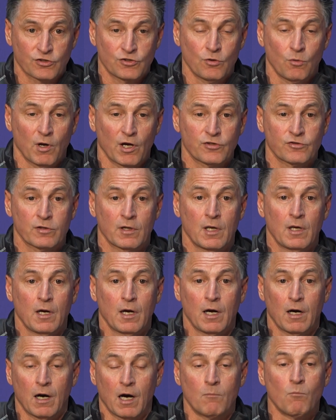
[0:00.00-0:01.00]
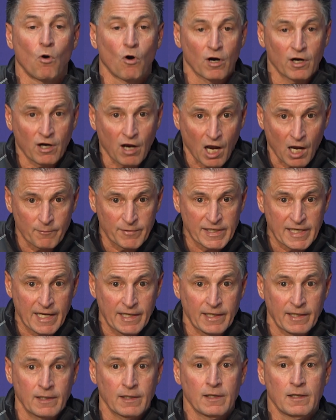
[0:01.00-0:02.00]
to us, more
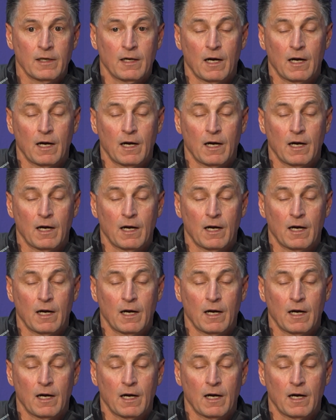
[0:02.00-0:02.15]
accommodating.